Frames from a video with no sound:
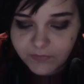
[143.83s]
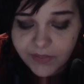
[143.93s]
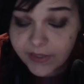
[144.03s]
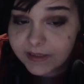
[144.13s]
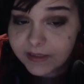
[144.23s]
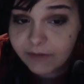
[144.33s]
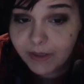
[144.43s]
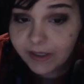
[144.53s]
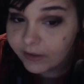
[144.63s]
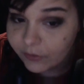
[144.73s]
Things they
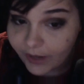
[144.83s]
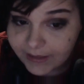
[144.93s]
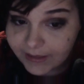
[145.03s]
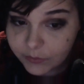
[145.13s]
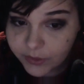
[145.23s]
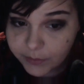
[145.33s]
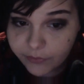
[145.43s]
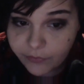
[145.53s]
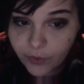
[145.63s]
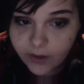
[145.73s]
might have interacted with
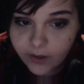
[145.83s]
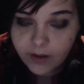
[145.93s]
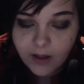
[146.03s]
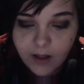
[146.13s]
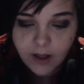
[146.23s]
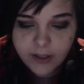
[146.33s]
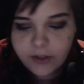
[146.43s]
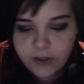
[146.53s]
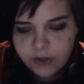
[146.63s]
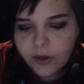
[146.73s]
before.
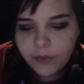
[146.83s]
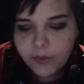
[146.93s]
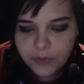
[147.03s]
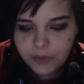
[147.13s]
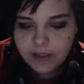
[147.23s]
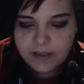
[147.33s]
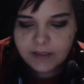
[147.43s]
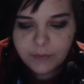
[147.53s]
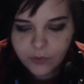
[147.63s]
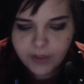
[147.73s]
You go through a
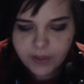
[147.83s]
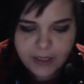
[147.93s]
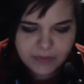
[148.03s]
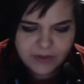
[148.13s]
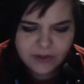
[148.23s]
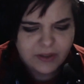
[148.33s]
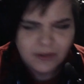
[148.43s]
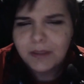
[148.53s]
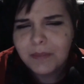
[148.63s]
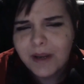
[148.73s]
typical game and there's
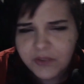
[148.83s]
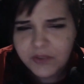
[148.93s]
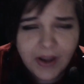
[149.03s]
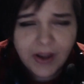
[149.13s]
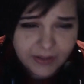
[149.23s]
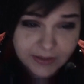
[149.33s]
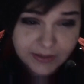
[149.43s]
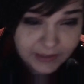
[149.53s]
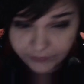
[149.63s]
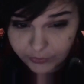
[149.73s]
some kind of check to
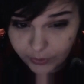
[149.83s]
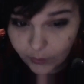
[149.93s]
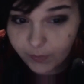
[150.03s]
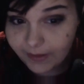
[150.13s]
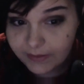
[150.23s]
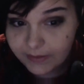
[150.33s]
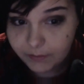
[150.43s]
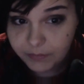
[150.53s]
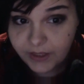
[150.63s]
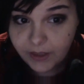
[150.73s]
see if you know about
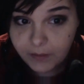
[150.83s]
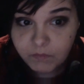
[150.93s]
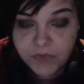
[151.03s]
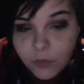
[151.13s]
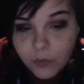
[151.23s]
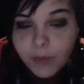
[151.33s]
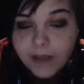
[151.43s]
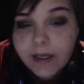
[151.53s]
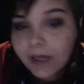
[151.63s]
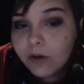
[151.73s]
something. Well, make a
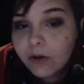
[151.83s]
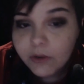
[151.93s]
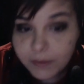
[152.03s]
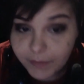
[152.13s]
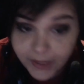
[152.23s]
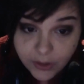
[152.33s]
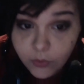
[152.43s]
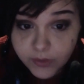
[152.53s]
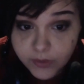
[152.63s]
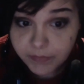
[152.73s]
character that might know
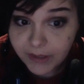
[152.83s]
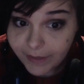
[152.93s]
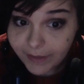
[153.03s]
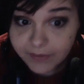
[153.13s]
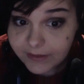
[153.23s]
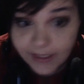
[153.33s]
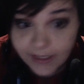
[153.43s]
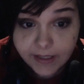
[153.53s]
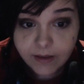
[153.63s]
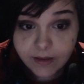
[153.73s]
something about this setting.